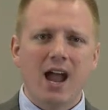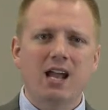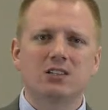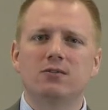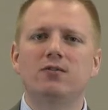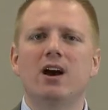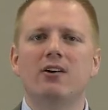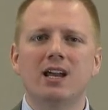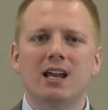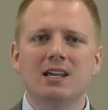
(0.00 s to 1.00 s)
it's
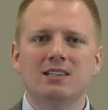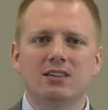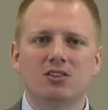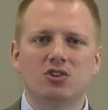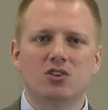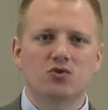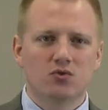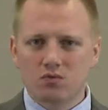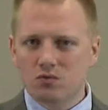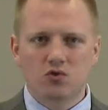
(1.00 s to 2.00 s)
very easy to just
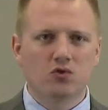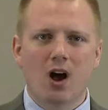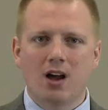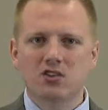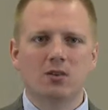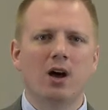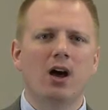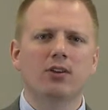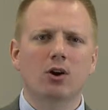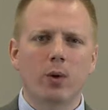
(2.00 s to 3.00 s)
draw some
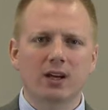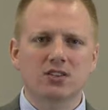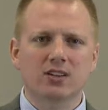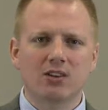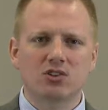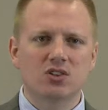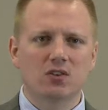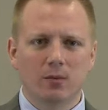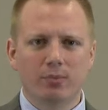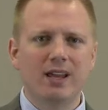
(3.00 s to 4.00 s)
other quick sketches
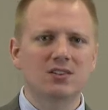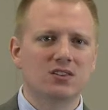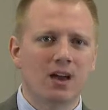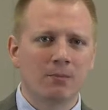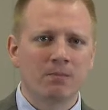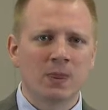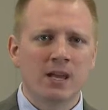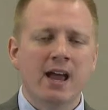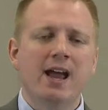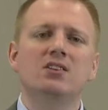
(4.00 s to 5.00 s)
to replace them
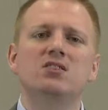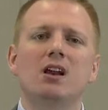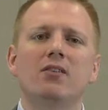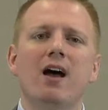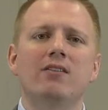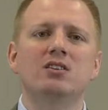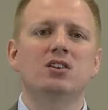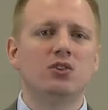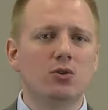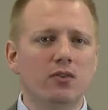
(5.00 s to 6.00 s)
instead of having
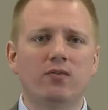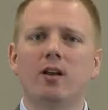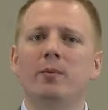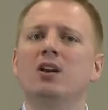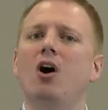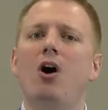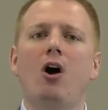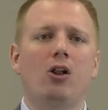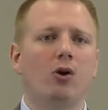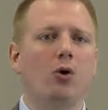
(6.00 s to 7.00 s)
to do the filming
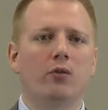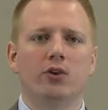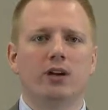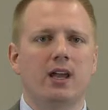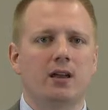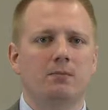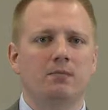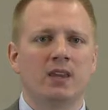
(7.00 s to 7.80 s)
all over again.